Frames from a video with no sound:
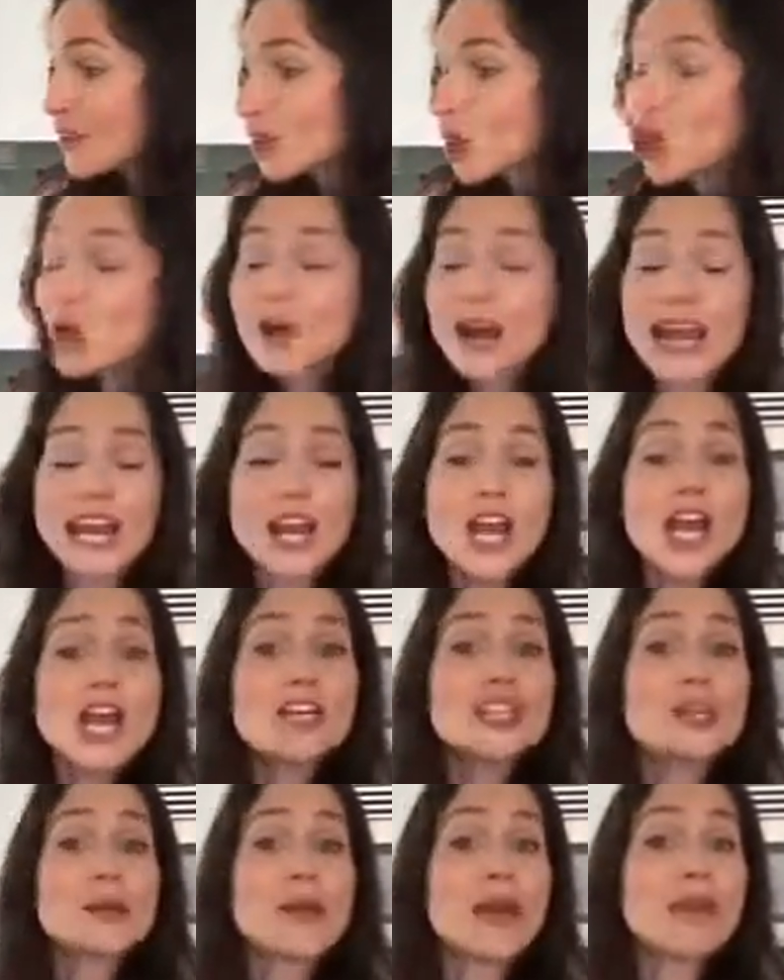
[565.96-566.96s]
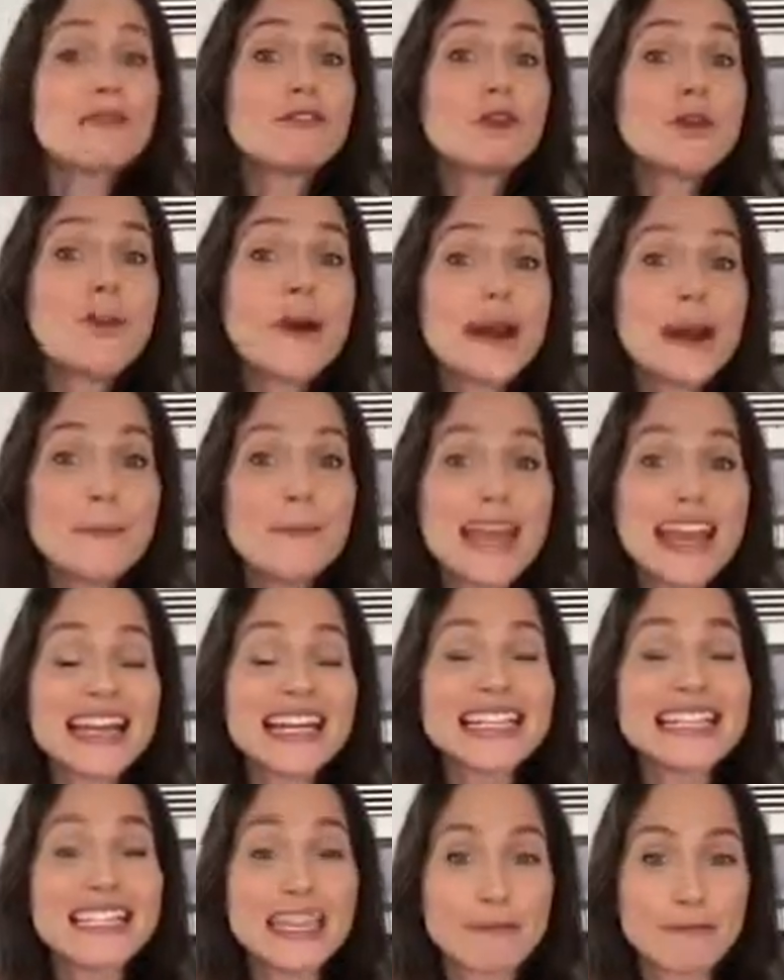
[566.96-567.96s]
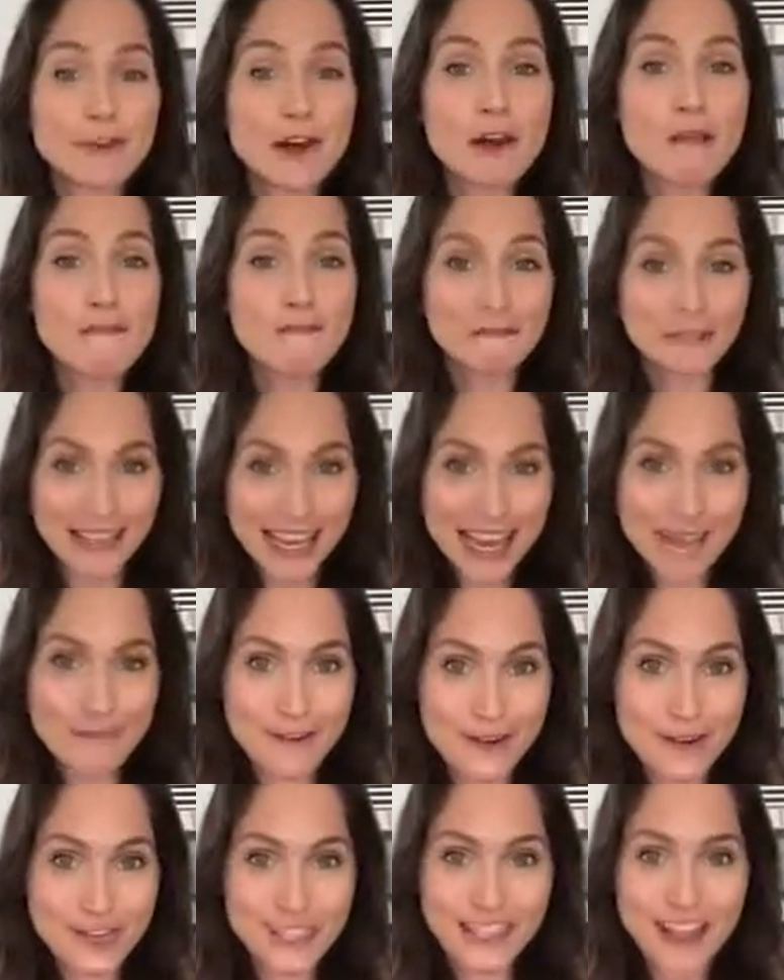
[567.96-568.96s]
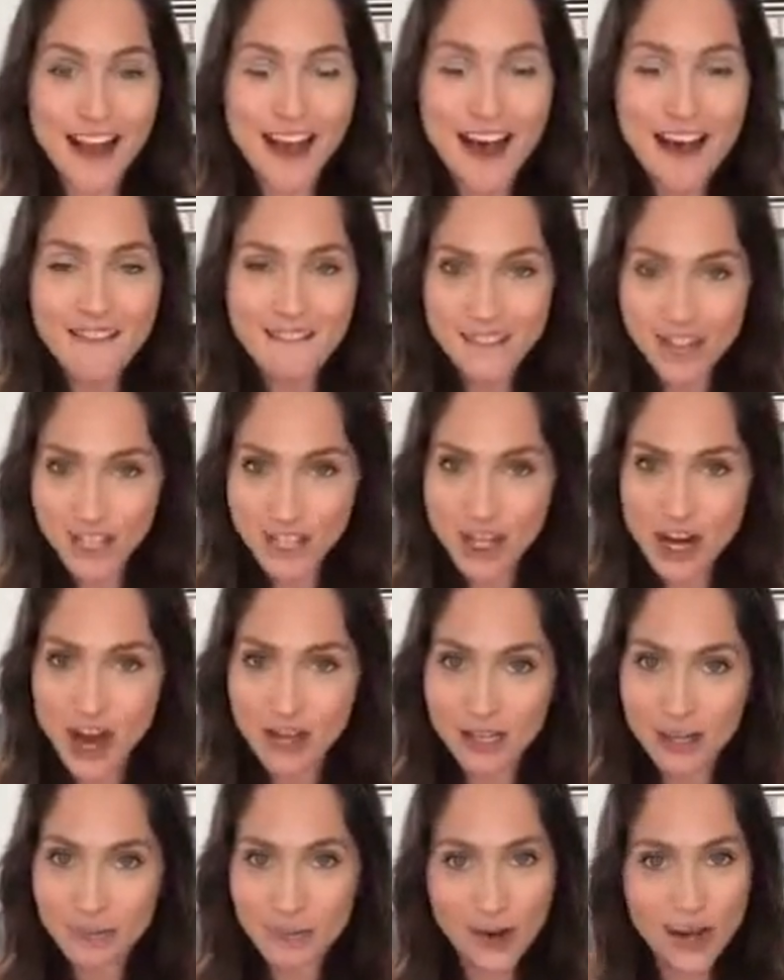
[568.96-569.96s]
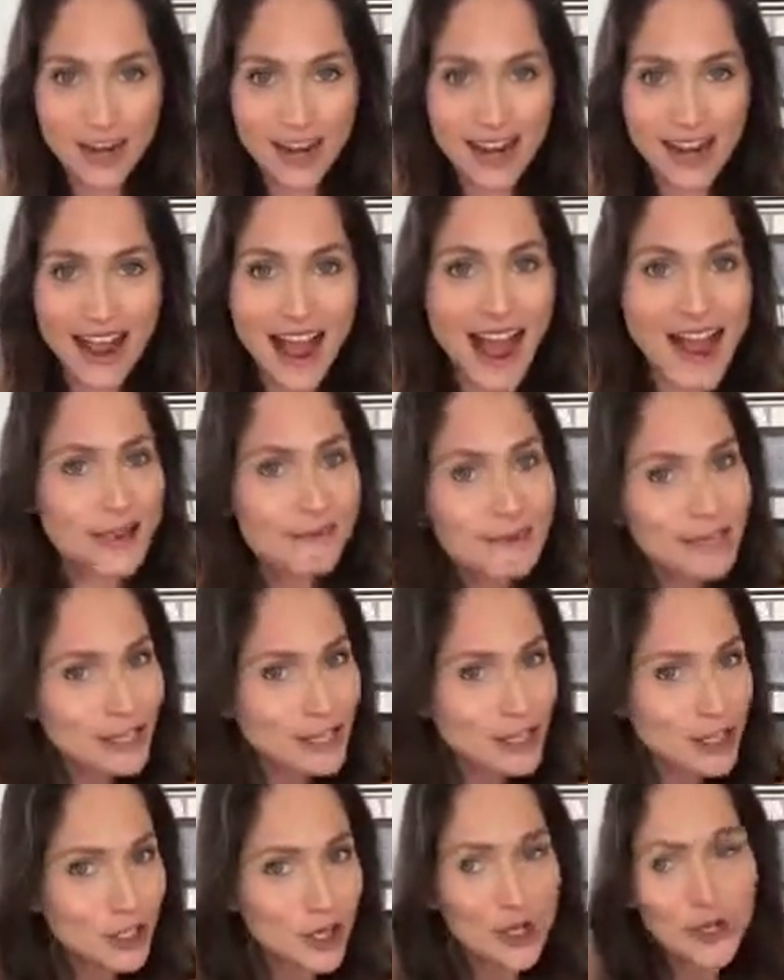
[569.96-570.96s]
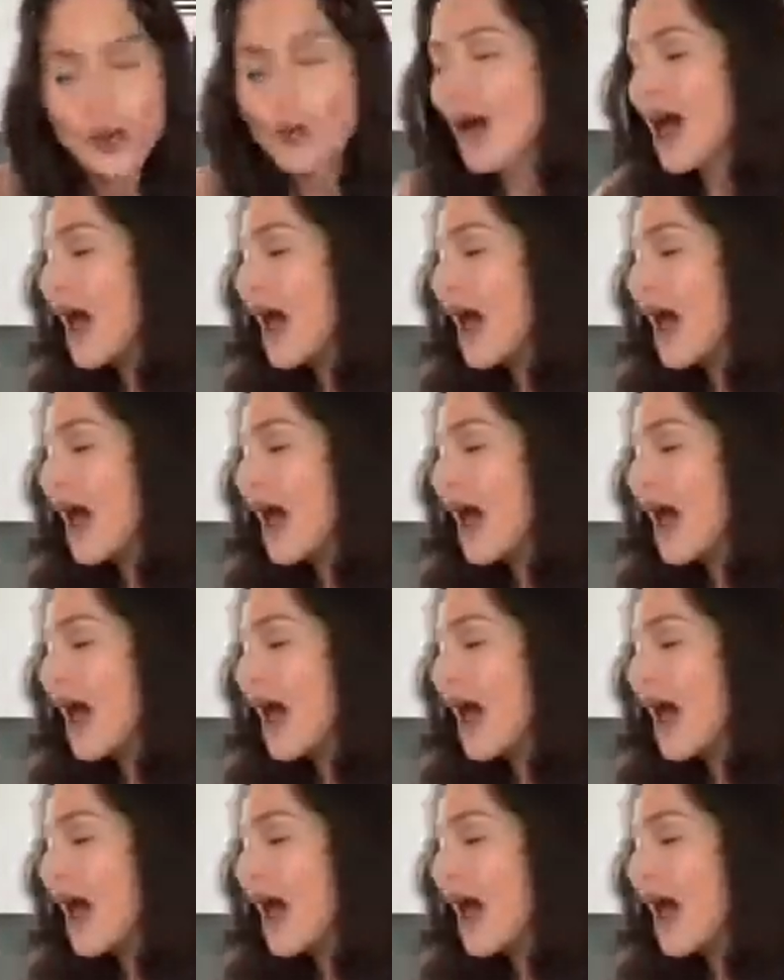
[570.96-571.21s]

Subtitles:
All right, so if you want to make different flavors of this chocolate pudding, I am going to show you